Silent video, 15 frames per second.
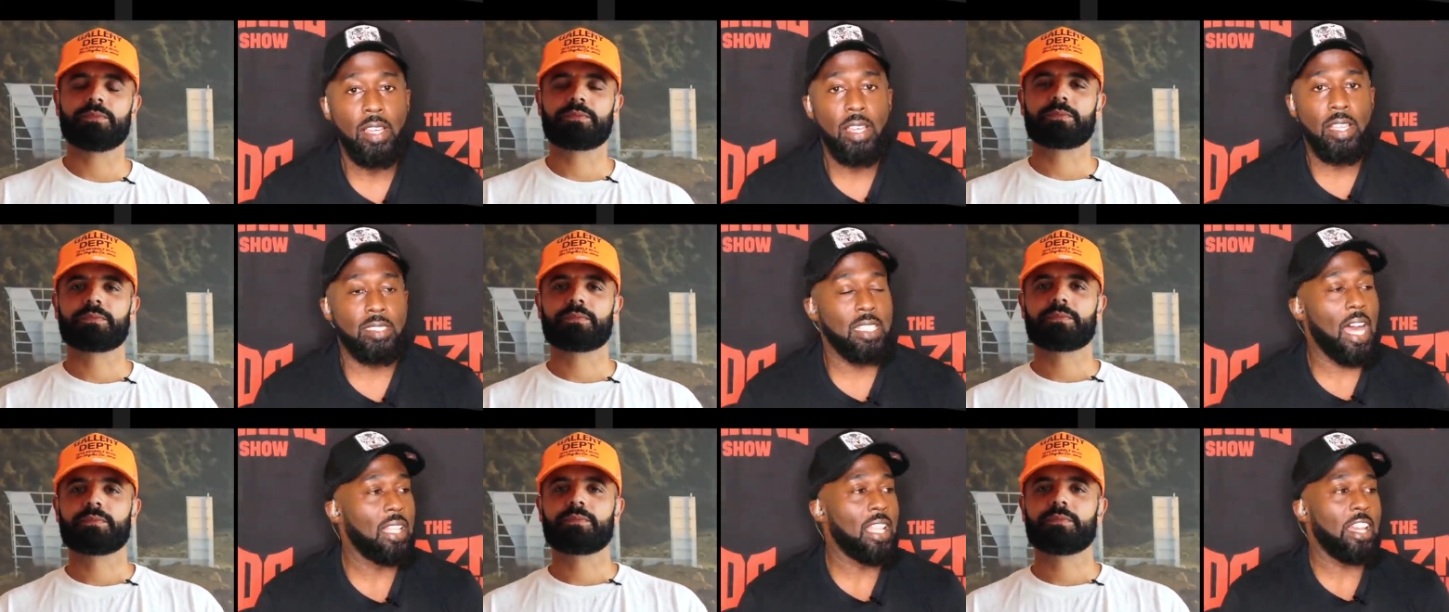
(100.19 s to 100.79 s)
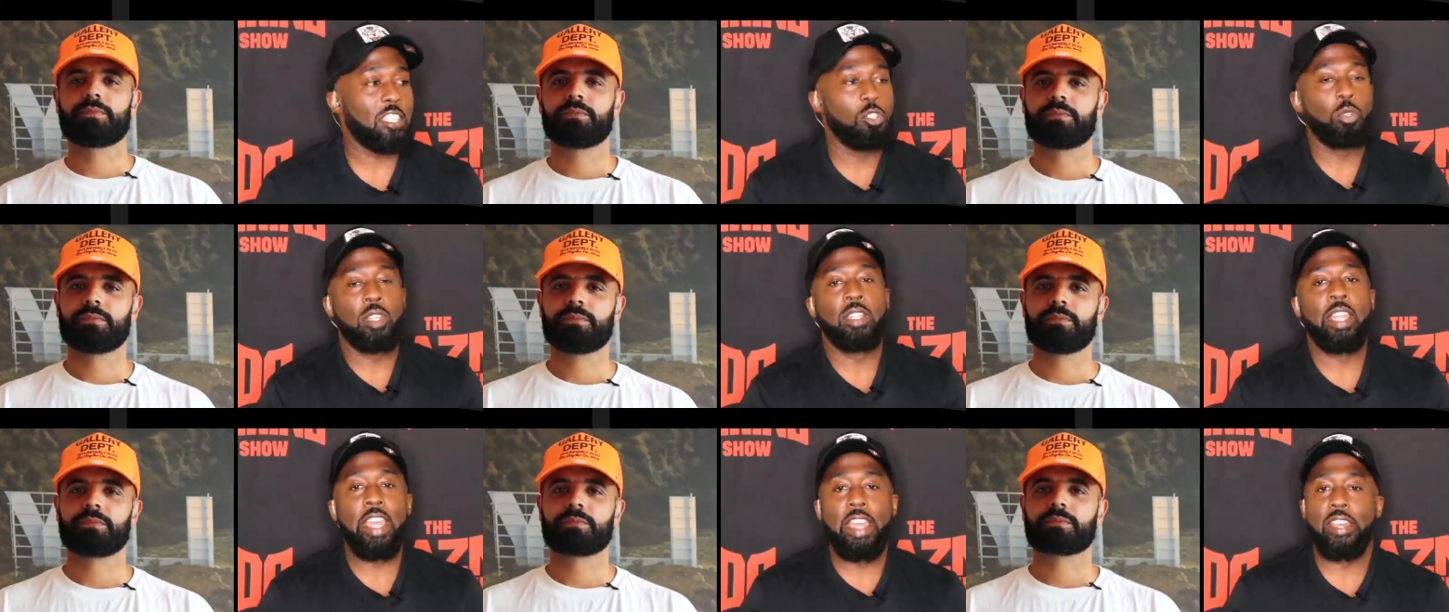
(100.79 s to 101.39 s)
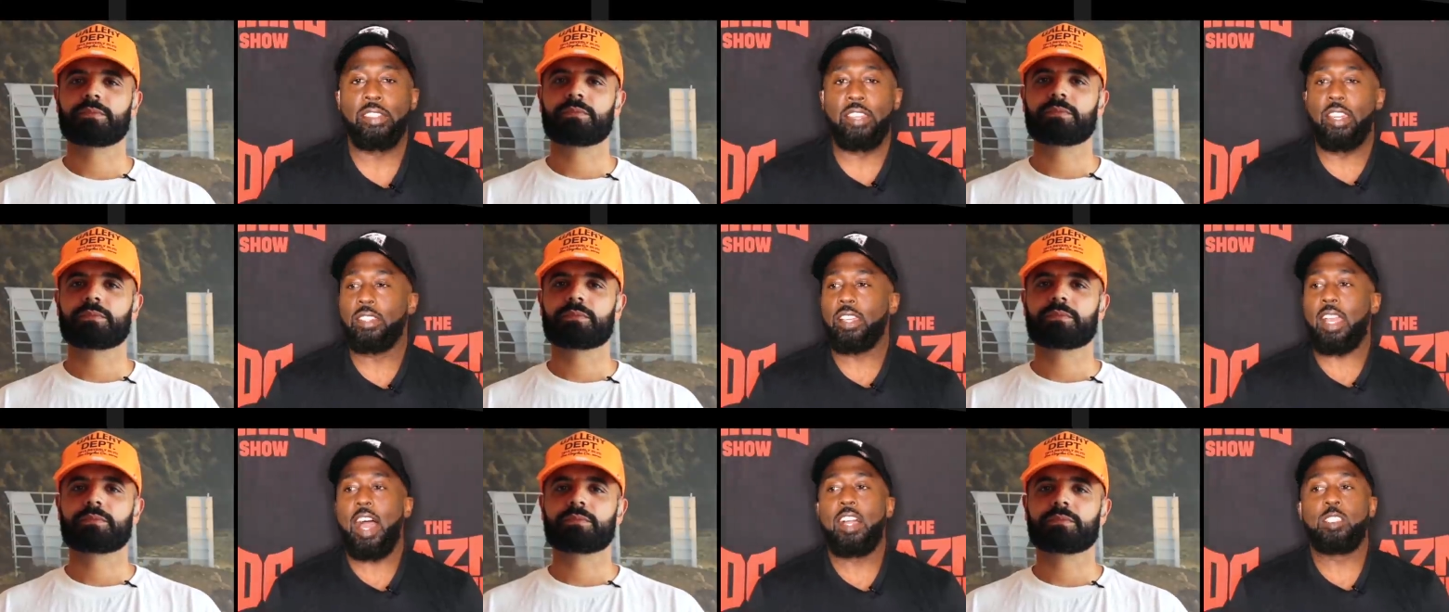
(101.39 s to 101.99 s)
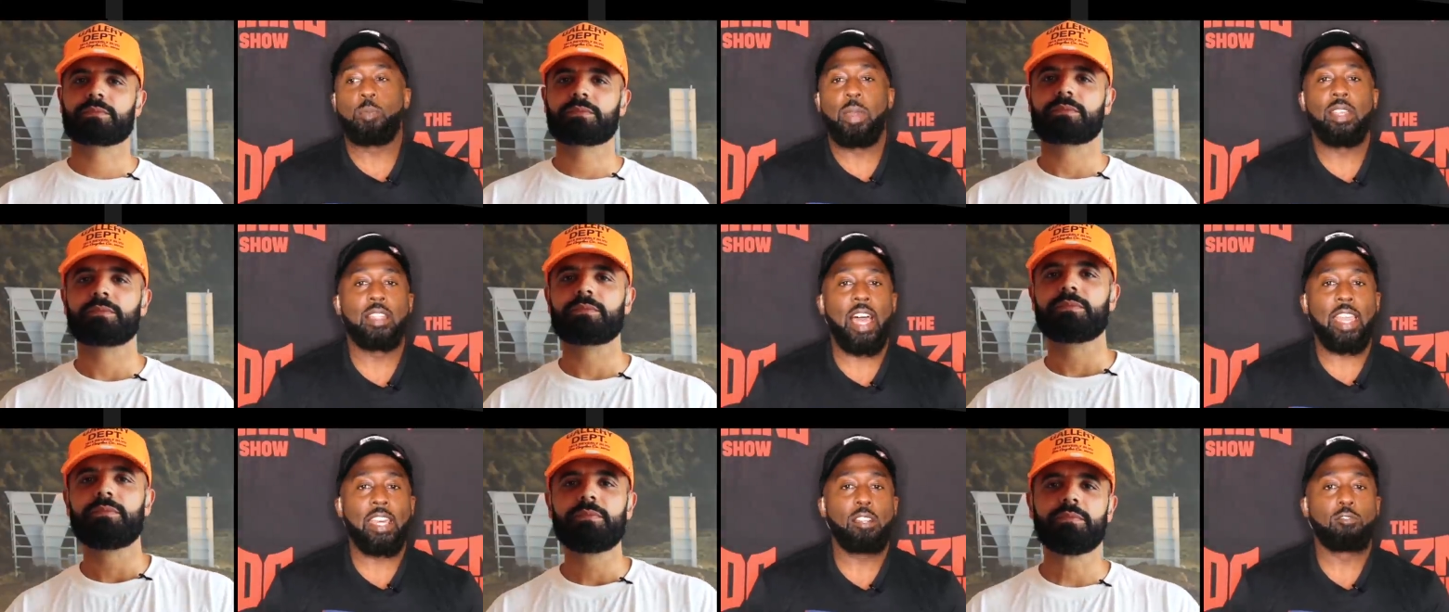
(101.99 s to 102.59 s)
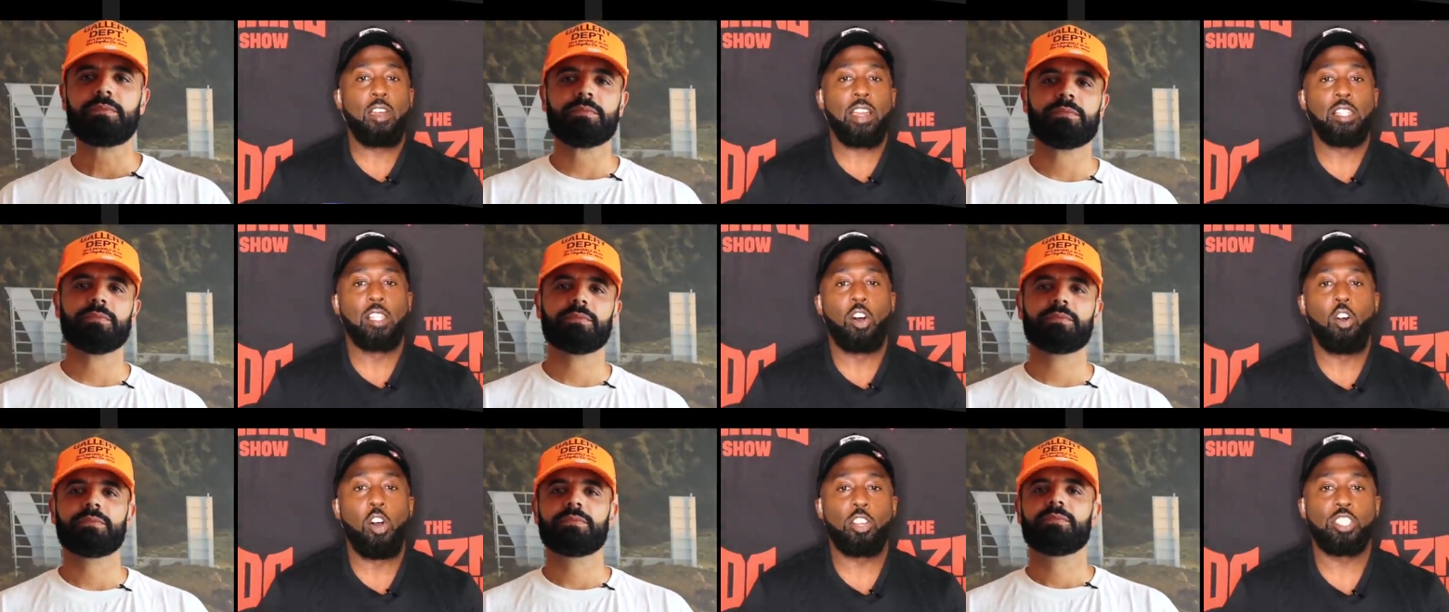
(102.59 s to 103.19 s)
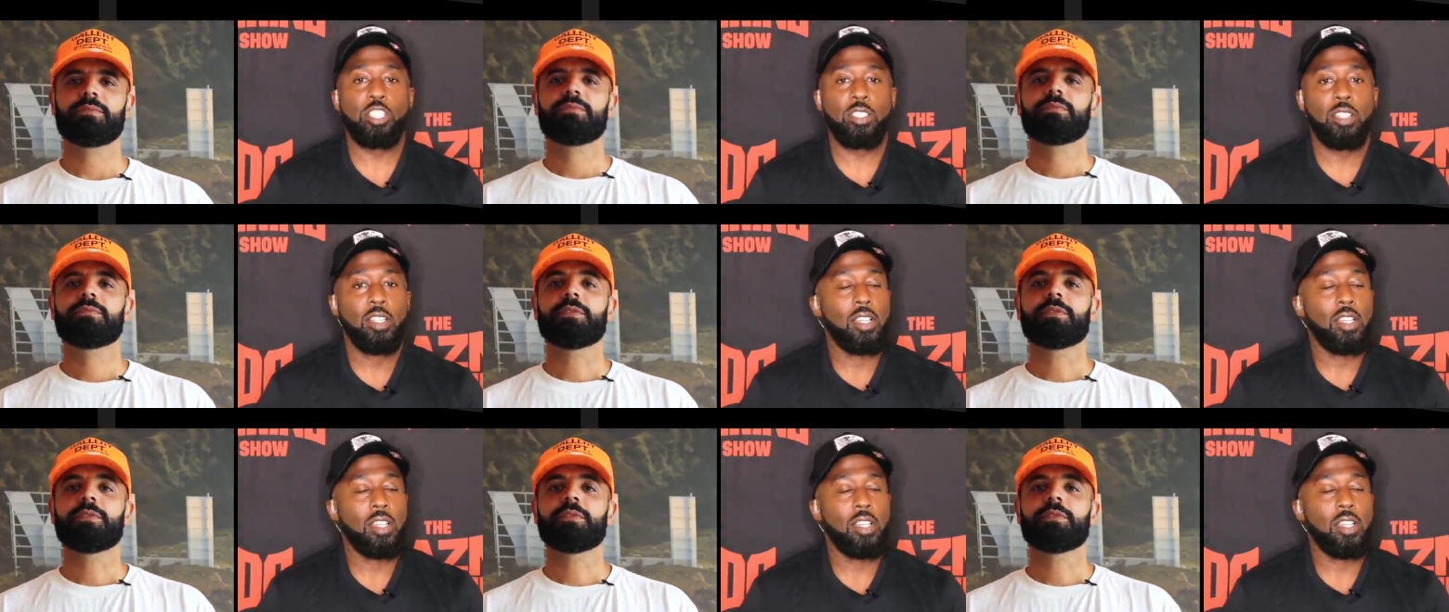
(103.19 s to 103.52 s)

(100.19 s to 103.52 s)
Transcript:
Speaker 1: It's not like you can hear the other guy's bid like at a regular auction.